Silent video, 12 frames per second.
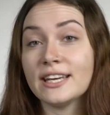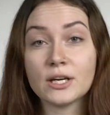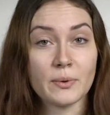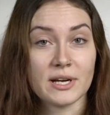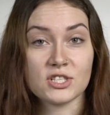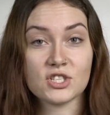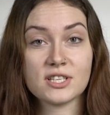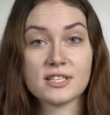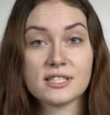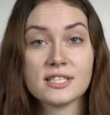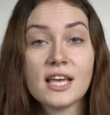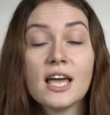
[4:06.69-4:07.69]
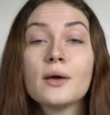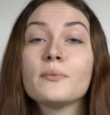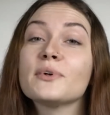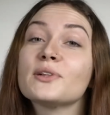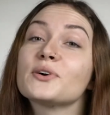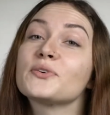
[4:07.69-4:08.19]
questions.
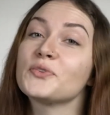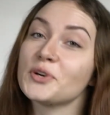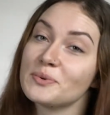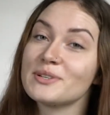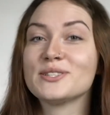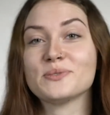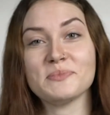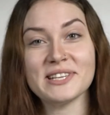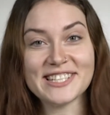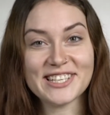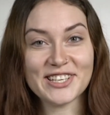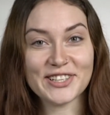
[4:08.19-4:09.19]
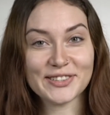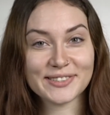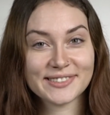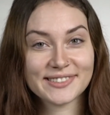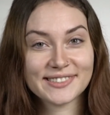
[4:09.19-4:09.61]
We look forward to meeting you.